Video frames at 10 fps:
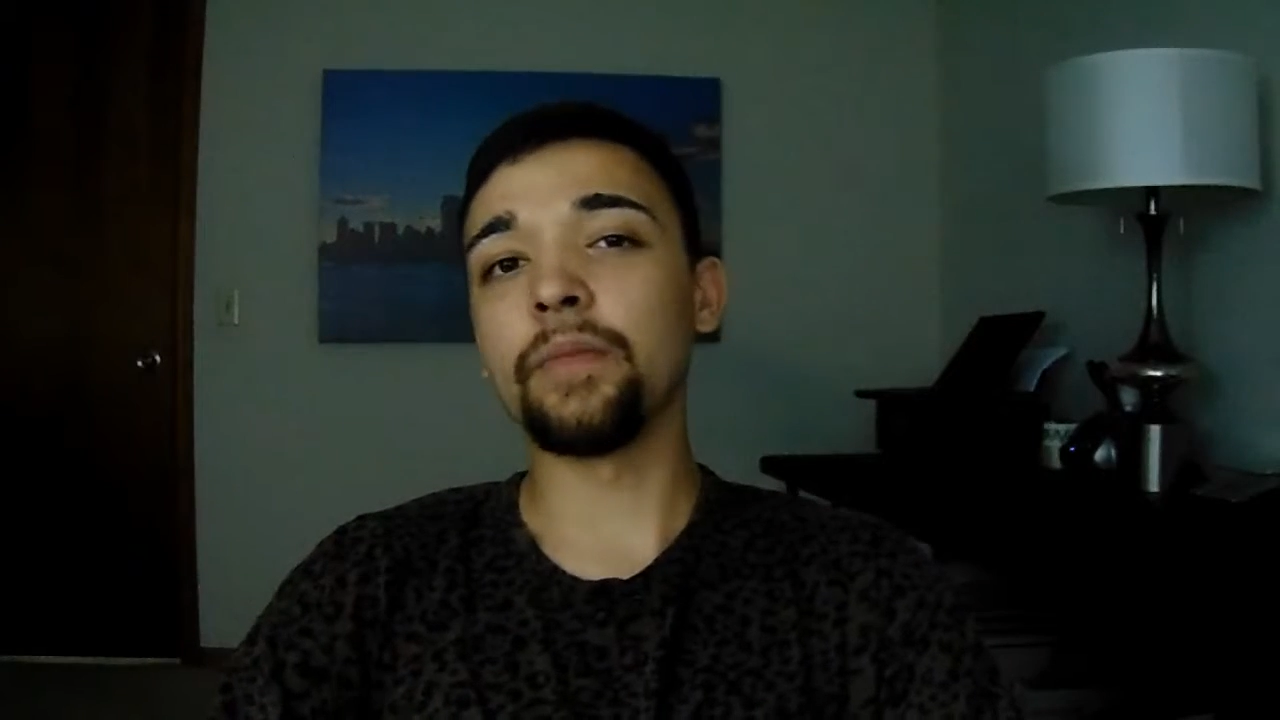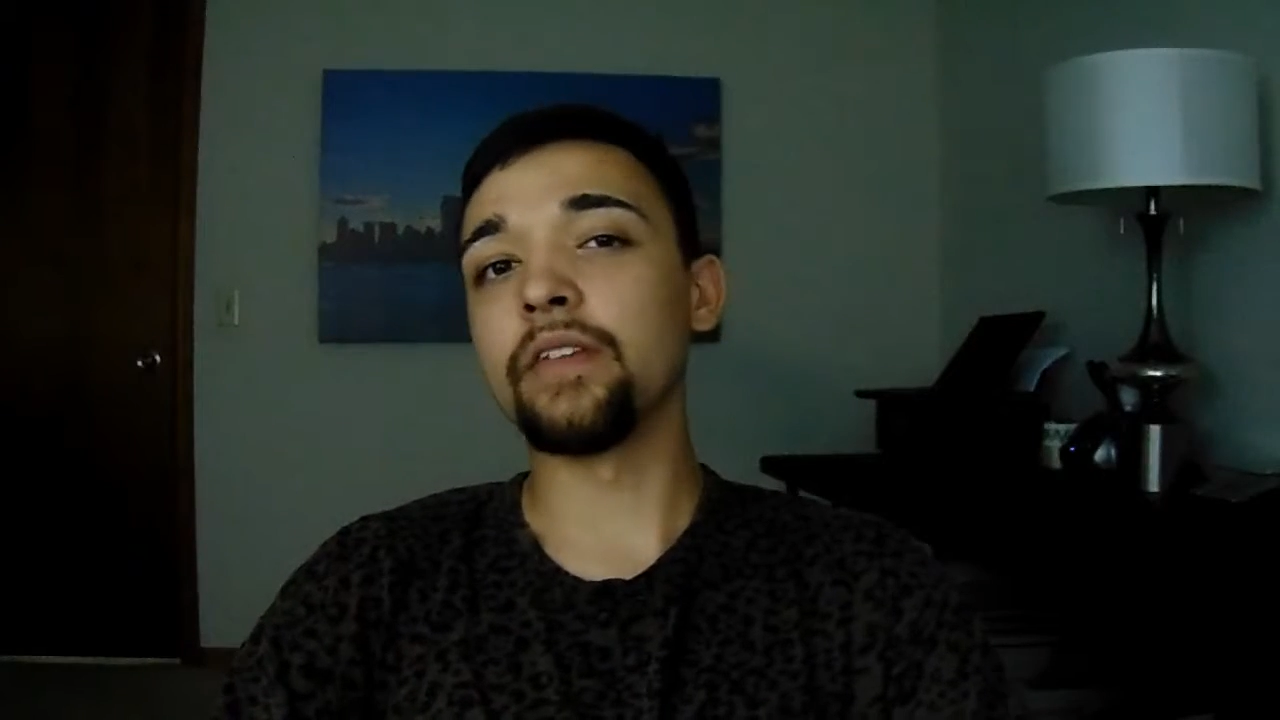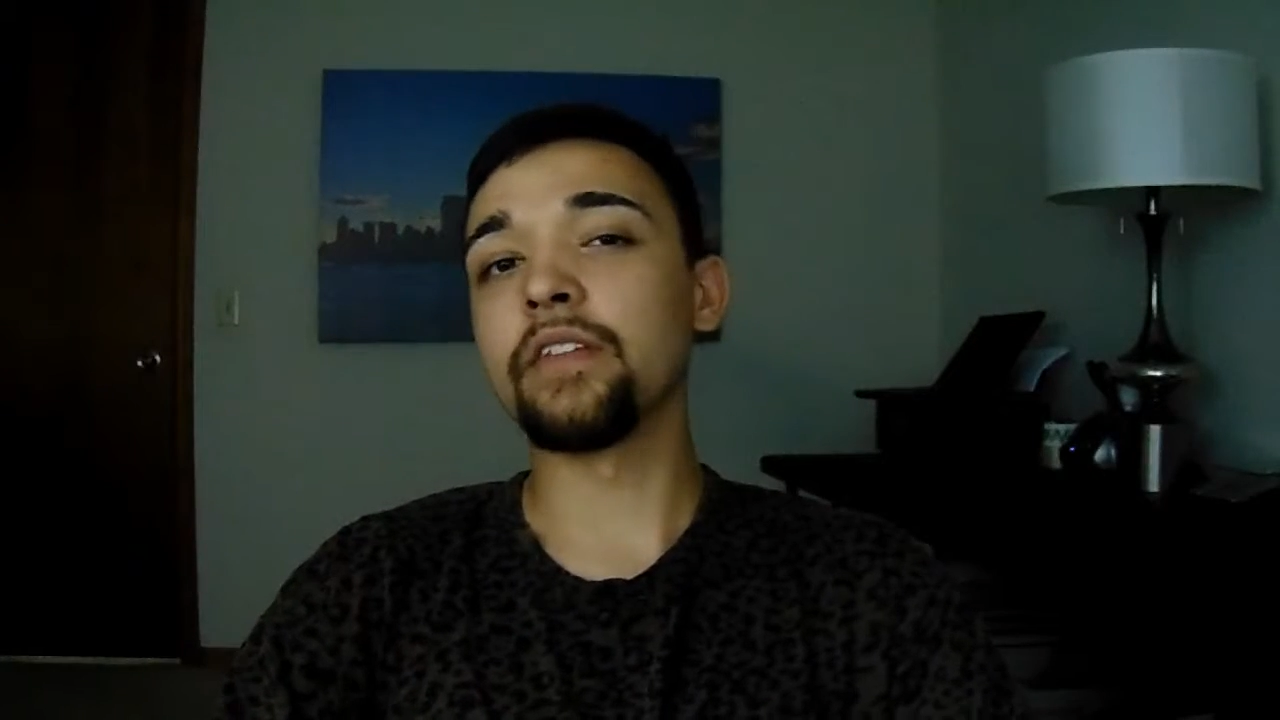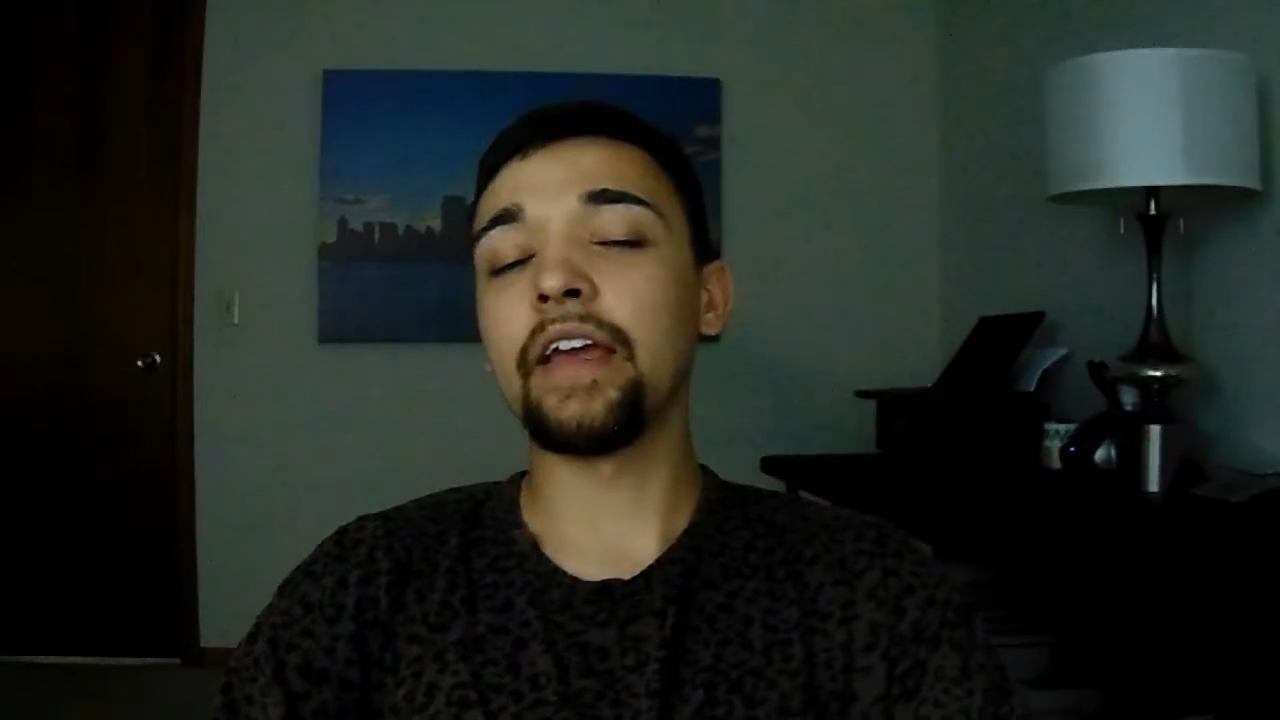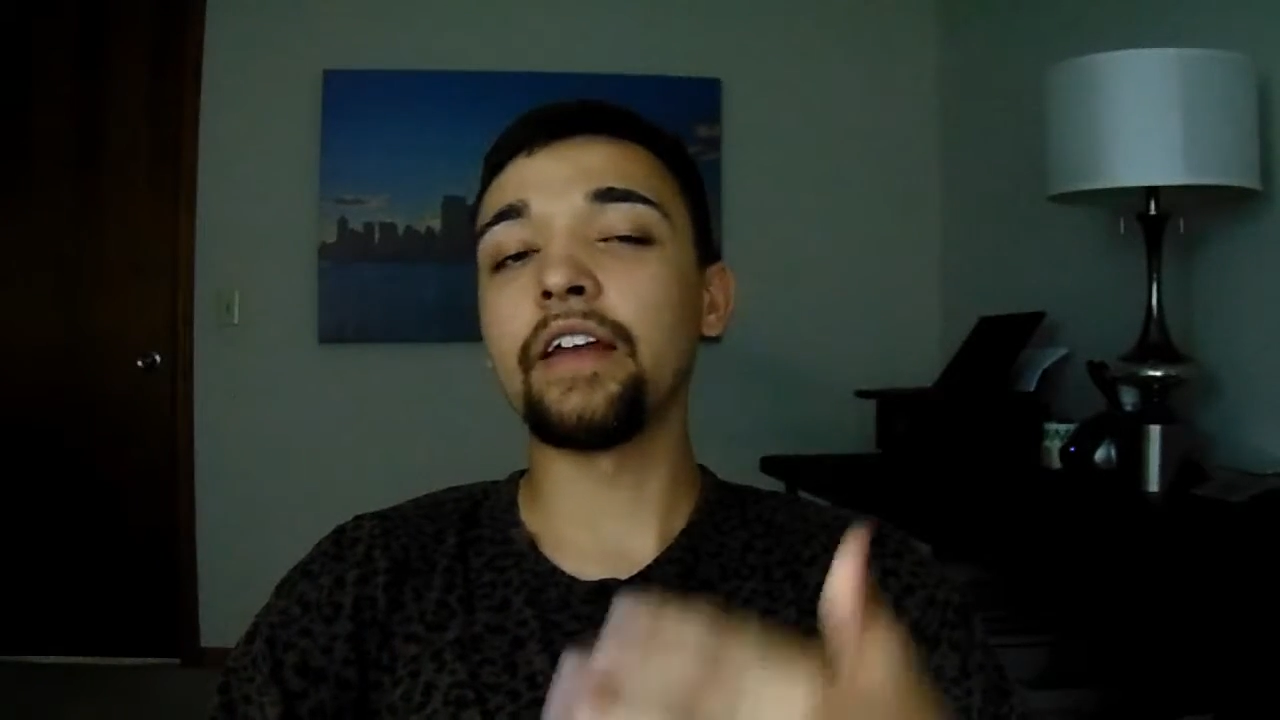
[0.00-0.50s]
some
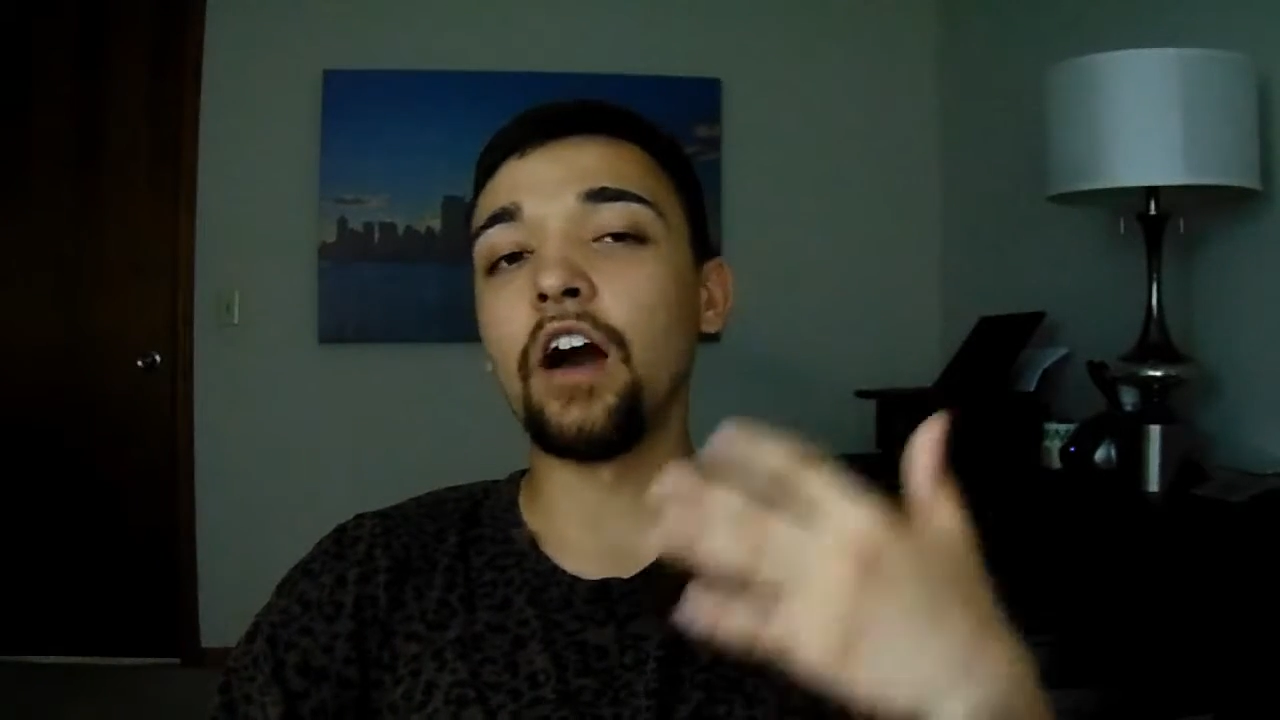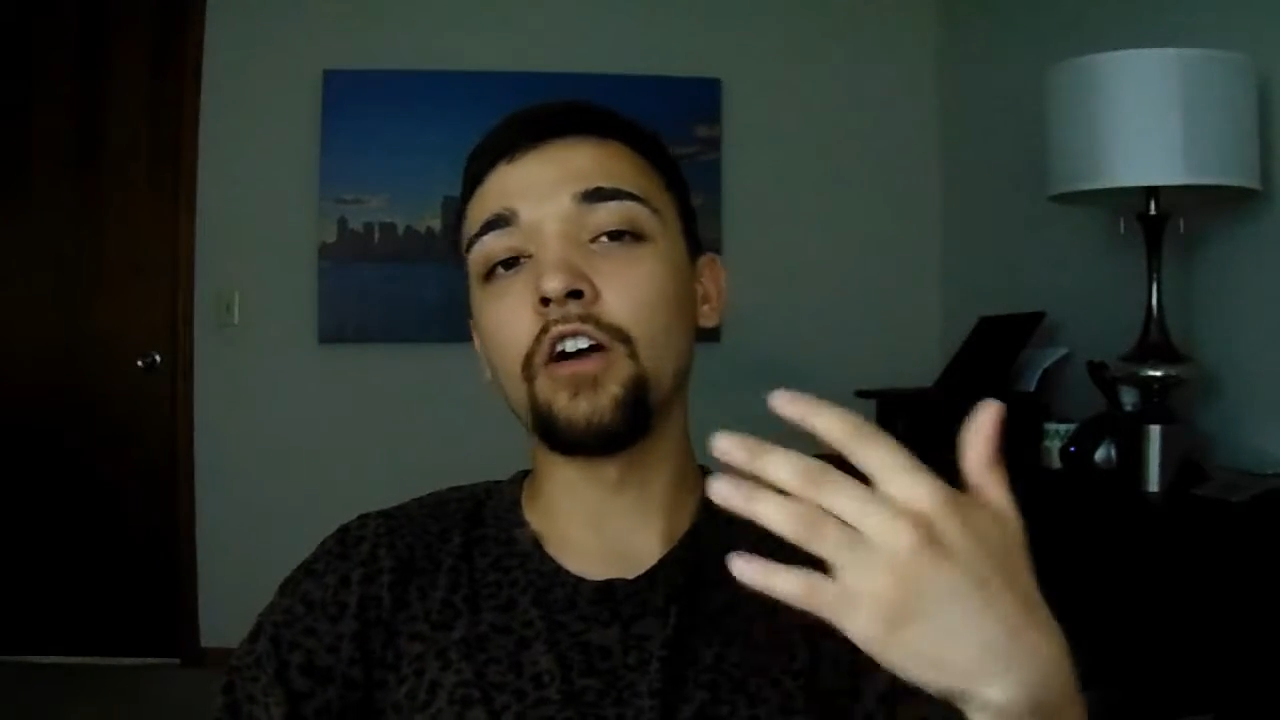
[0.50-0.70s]
insane